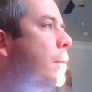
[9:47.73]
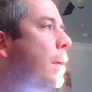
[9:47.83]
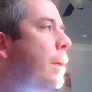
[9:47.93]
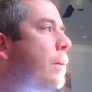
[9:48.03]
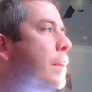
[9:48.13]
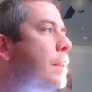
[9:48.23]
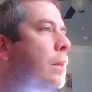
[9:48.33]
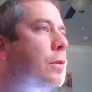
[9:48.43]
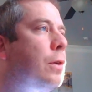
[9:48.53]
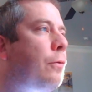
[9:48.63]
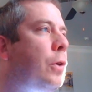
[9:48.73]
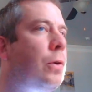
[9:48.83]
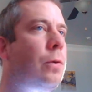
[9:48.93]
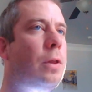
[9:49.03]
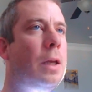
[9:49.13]
and you can see there's a
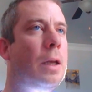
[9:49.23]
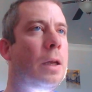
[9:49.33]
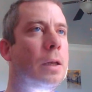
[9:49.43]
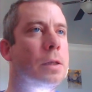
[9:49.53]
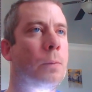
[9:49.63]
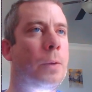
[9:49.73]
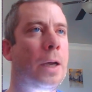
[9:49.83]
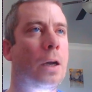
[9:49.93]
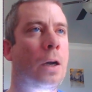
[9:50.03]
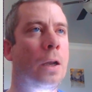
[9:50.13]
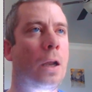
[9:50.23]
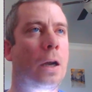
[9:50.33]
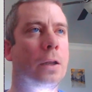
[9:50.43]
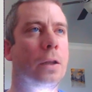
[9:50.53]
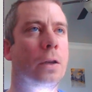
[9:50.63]
few things, and we got to
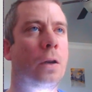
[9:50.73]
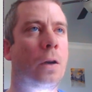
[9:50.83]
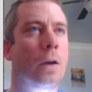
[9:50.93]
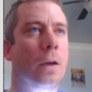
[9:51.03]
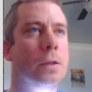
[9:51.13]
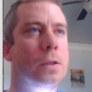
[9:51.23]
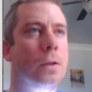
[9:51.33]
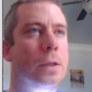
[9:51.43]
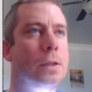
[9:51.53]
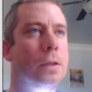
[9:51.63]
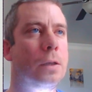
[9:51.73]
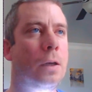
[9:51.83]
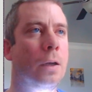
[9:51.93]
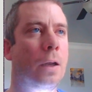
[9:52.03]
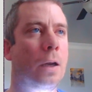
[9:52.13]
unlock the card. So let's
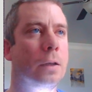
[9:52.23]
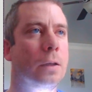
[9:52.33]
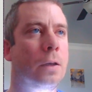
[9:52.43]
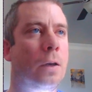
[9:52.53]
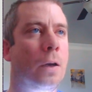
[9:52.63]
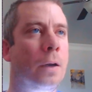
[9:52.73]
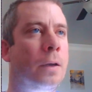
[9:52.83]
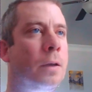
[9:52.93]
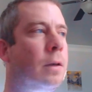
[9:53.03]
unlock the card.